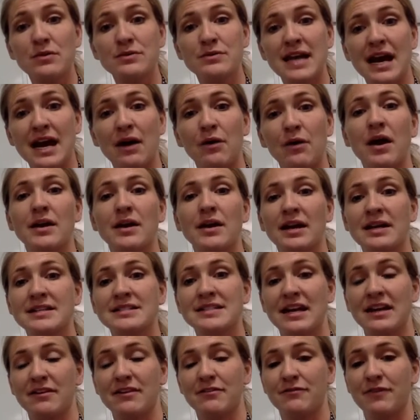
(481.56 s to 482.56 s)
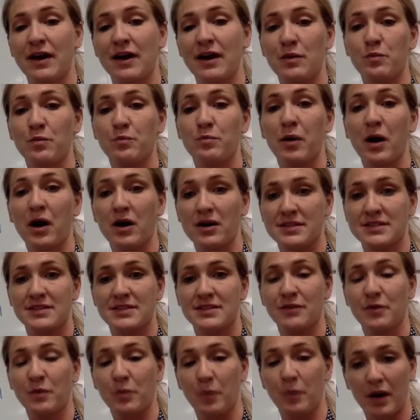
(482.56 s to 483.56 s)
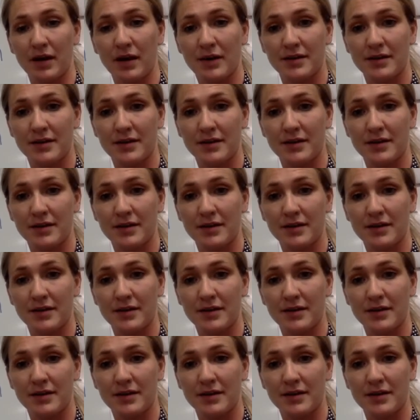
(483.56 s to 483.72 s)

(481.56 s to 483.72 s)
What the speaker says: out and identify parts of a word.